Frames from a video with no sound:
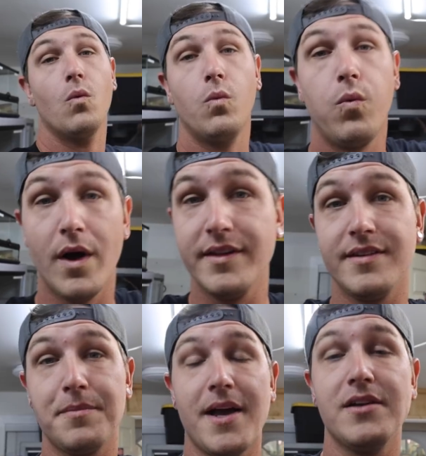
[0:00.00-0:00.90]
What is
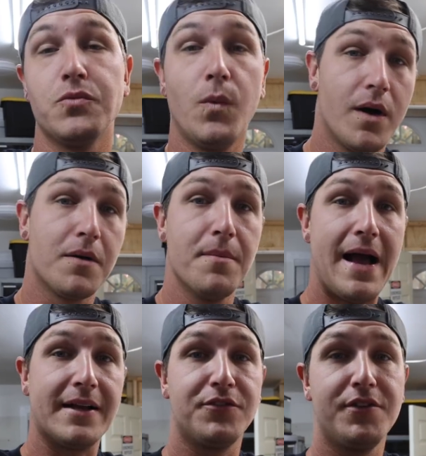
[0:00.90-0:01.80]
up, guys? Welcome
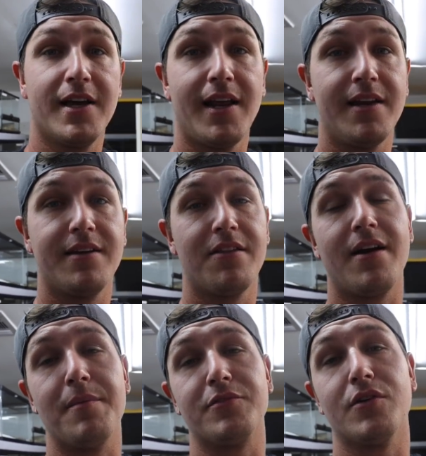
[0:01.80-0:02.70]
back to yet another
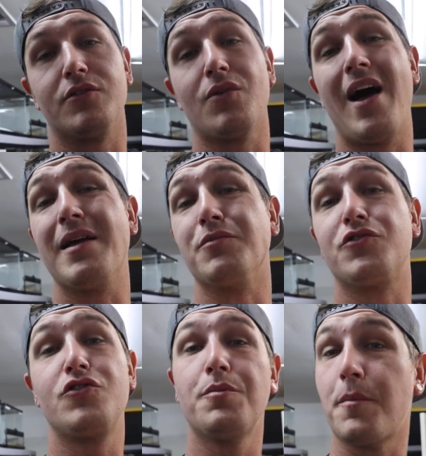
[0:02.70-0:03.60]
episode. So I am
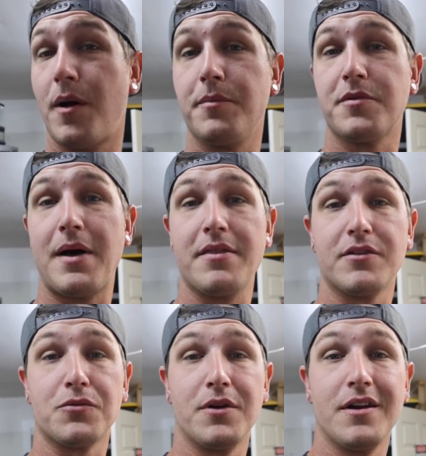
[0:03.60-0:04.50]
super pumped about
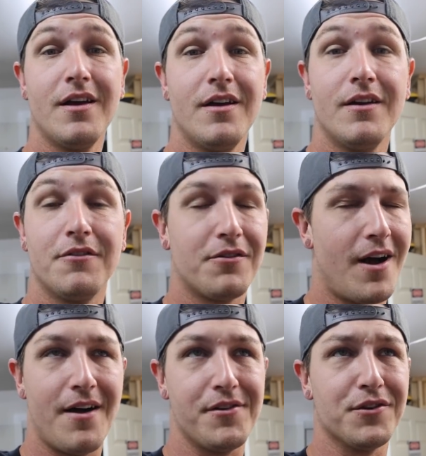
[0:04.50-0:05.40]
this one for
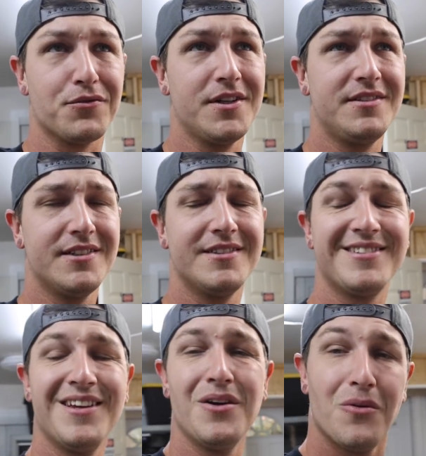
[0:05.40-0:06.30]
obvious
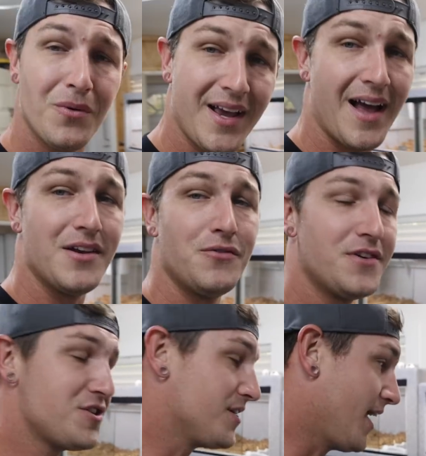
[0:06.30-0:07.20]
reasons. We got new
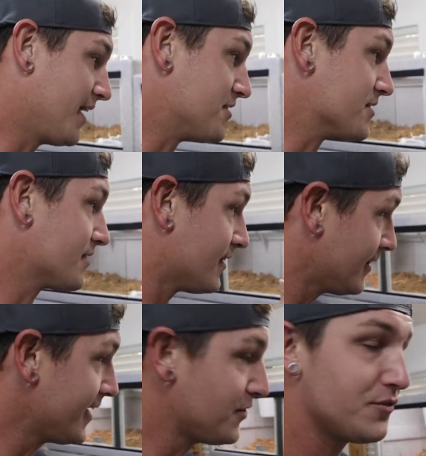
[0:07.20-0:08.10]
vision cages
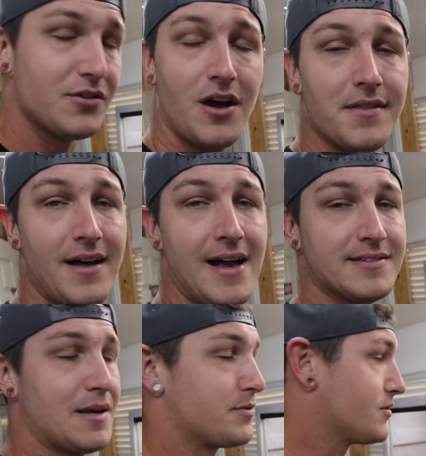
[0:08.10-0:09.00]
like you saw in the
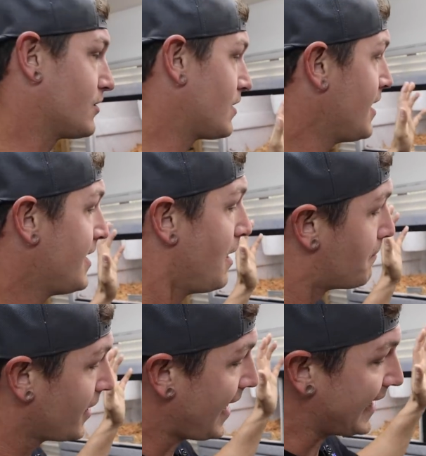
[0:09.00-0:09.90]
last episode,
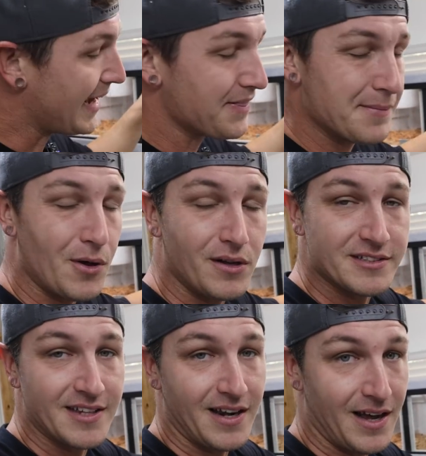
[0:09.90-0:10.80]
but I got them all
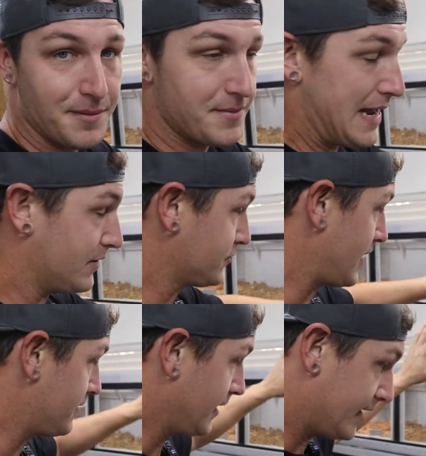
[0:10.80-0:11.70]
set up now. So
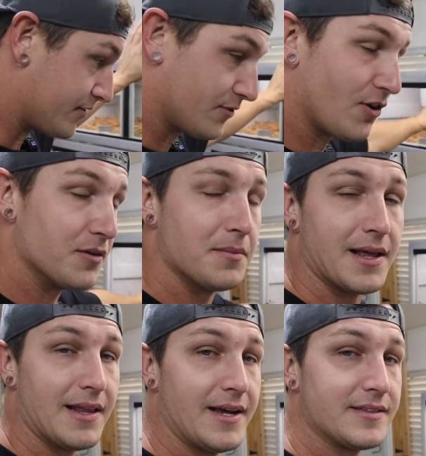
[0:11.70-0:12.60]
I installed my
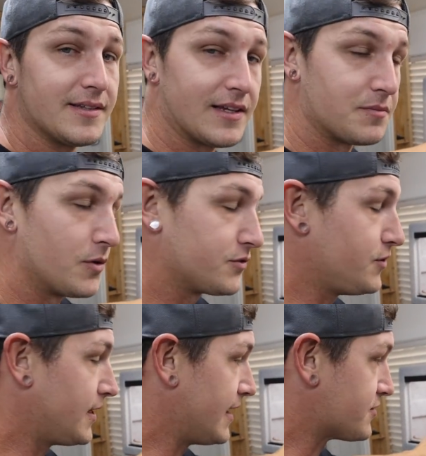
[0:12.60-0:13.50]
lights, as most
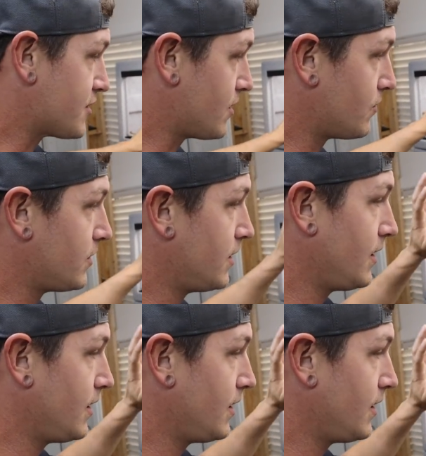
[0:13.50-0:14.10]
of you guys know.